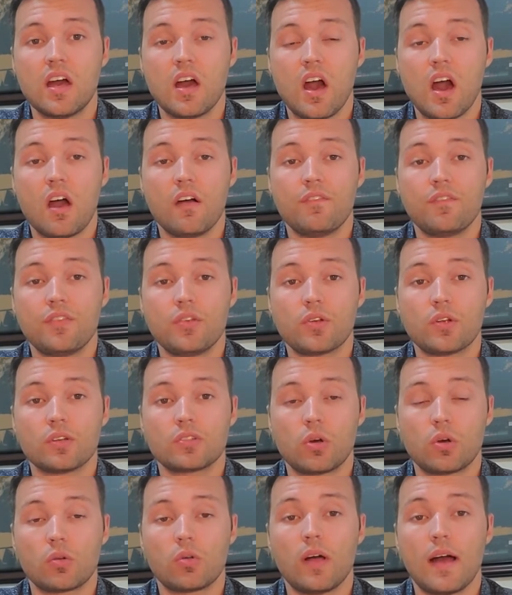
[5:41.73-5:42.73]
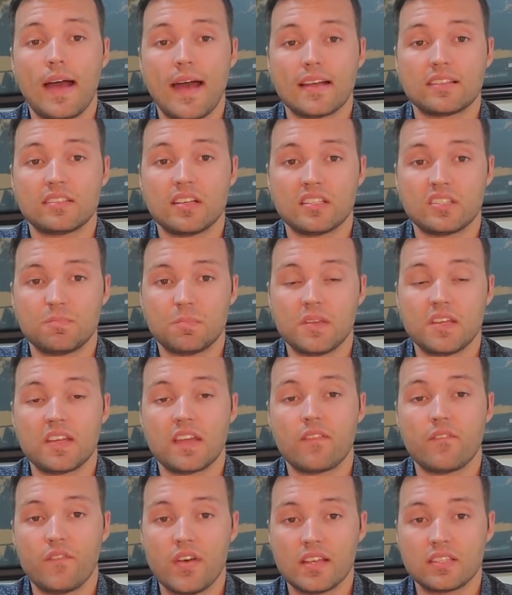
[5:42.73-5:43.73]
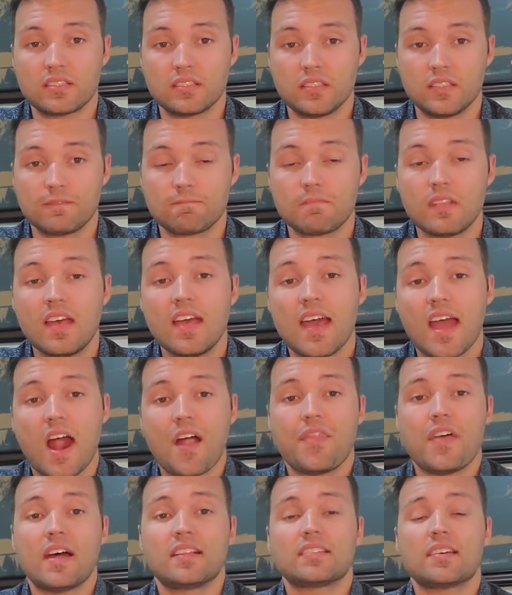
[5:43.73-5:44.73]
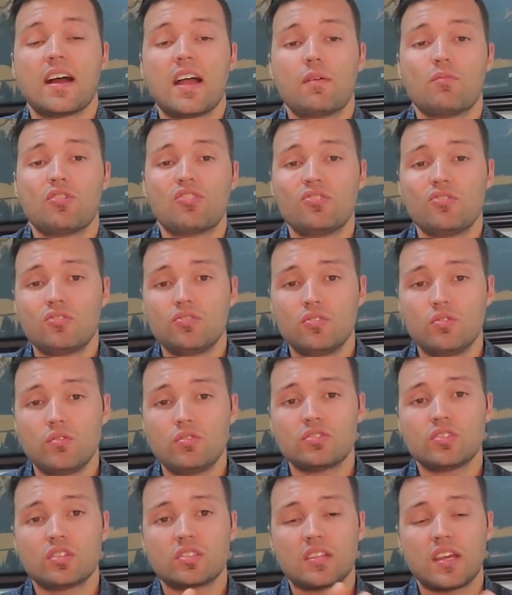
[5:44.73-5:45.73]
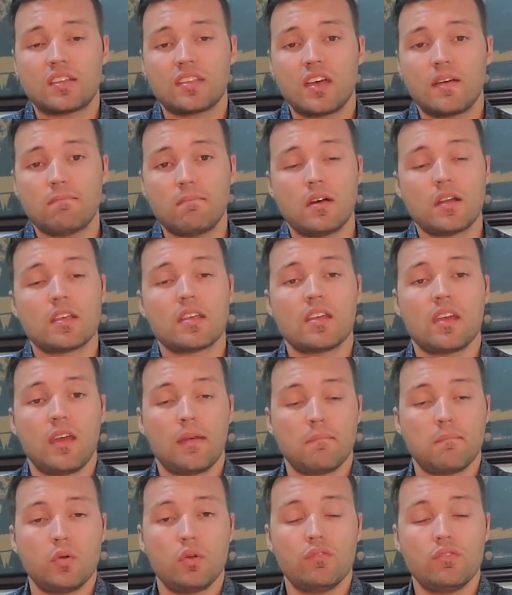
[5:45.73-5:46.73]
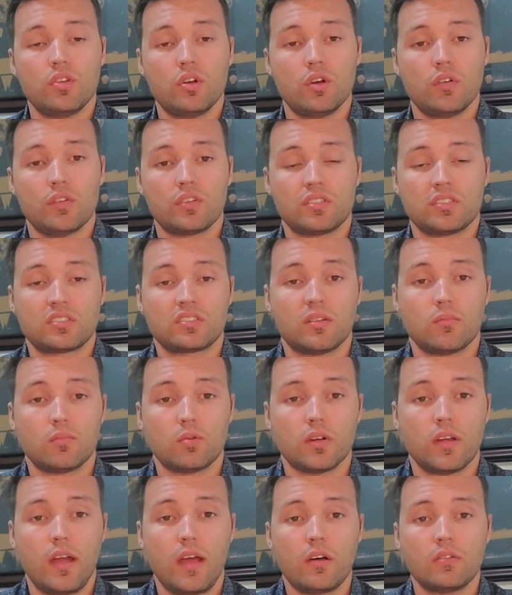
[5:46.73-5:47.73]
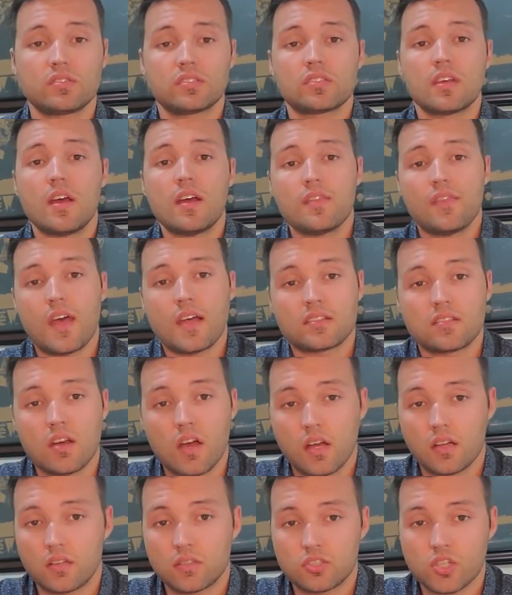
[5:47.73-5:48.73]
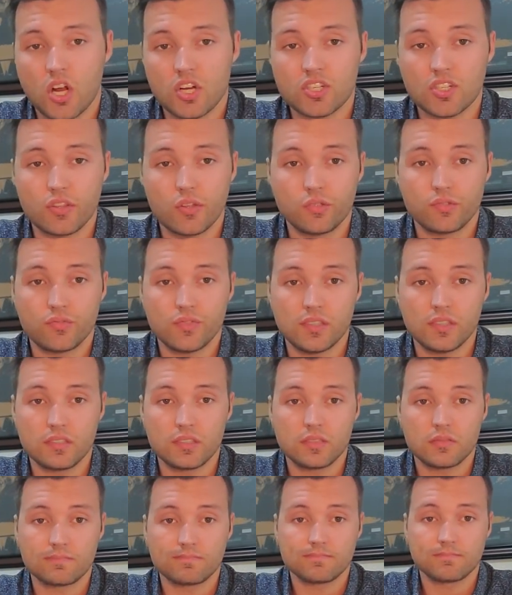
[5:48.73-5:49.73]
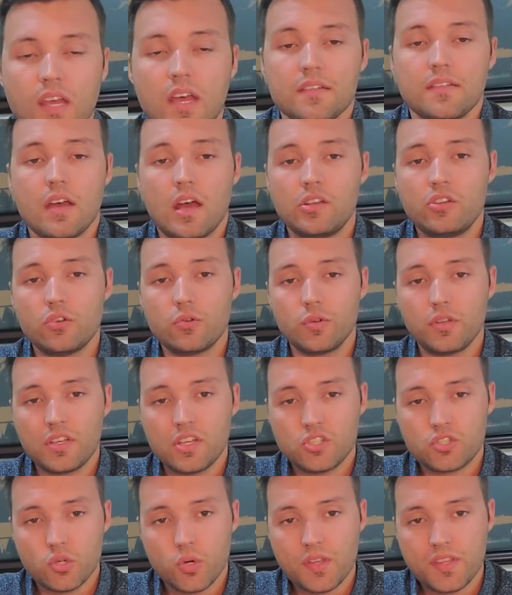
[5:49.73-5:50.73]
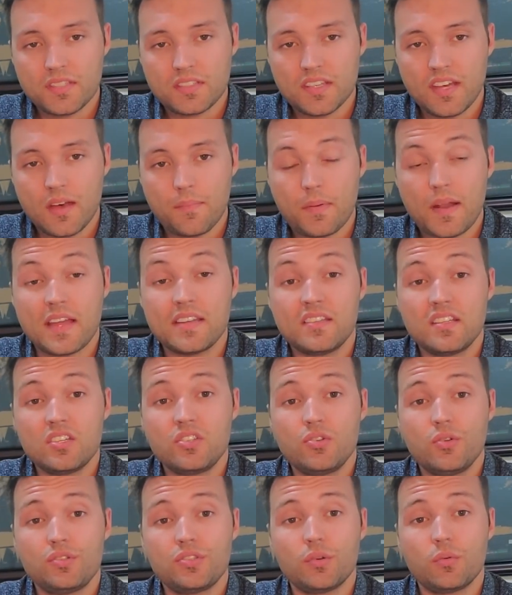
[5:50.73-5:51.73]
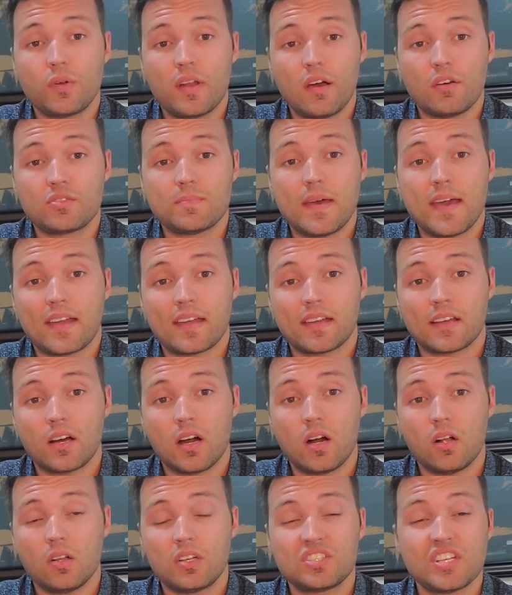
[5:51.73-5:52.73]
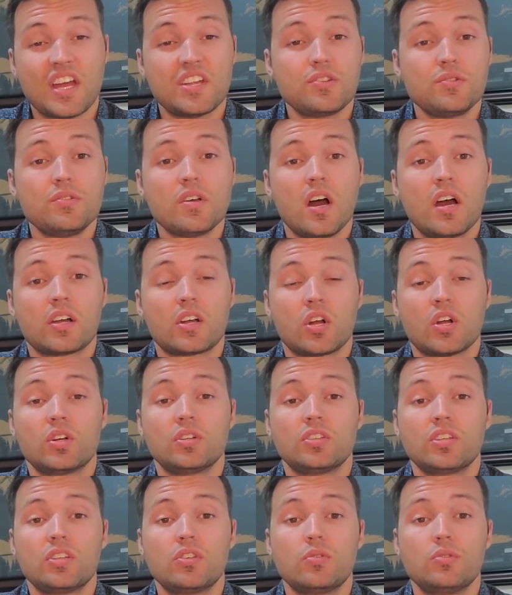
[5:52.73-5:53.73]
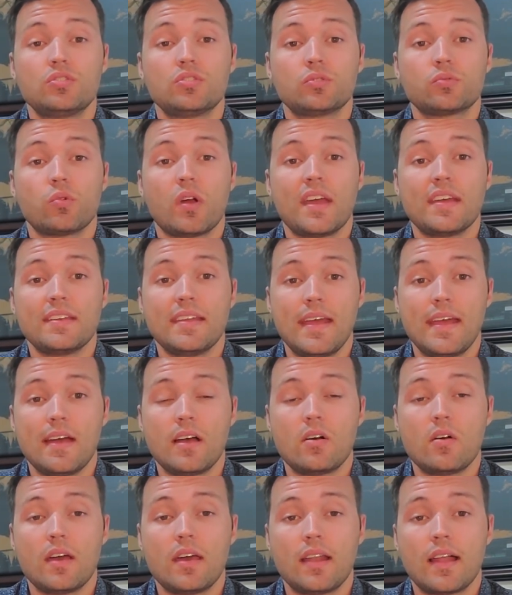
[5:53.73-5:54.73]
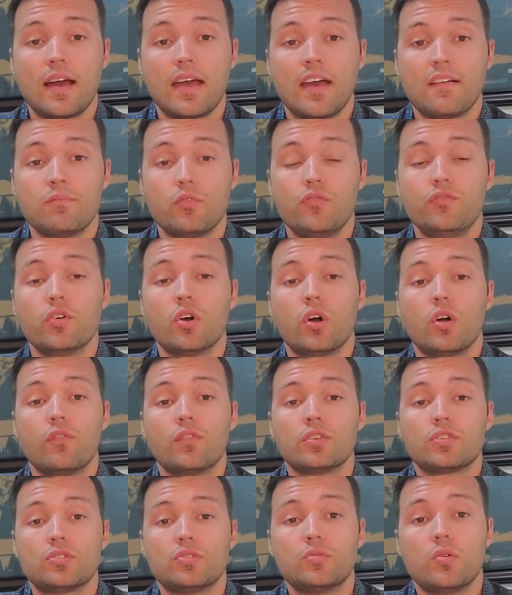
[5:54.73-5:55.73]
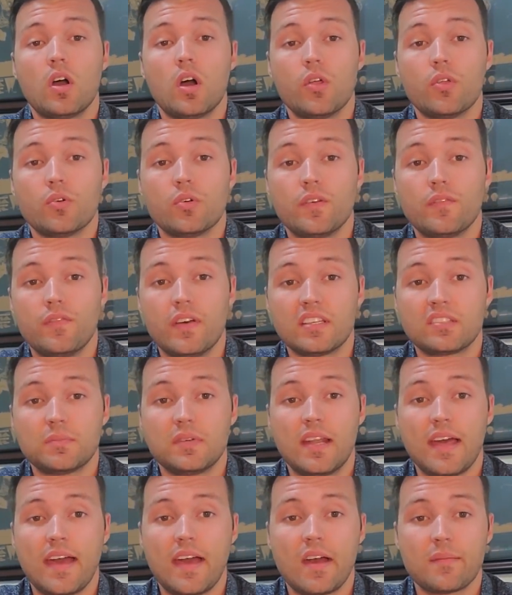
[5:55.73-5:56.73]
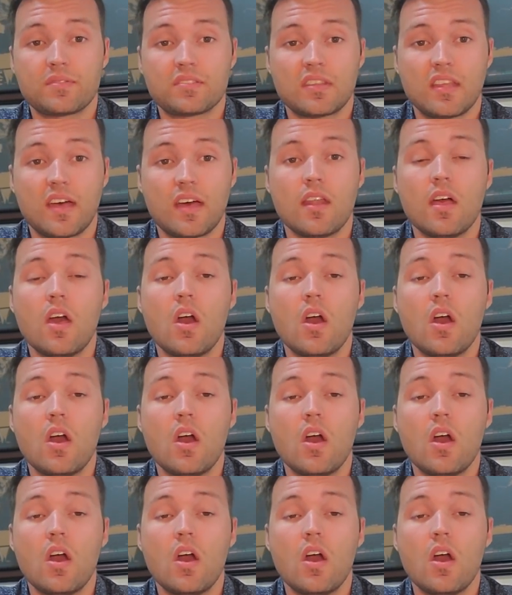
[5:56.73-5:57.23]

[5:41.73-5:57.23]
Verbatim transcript: of your total assets being invested. At that time, what you can do is just take that money and move it over to somewhere else that's not charging those fees. Now, I do really enjoy this app, and I did use it when I was back in college. I do not currently use it right now, and I have moved over to other investment apps that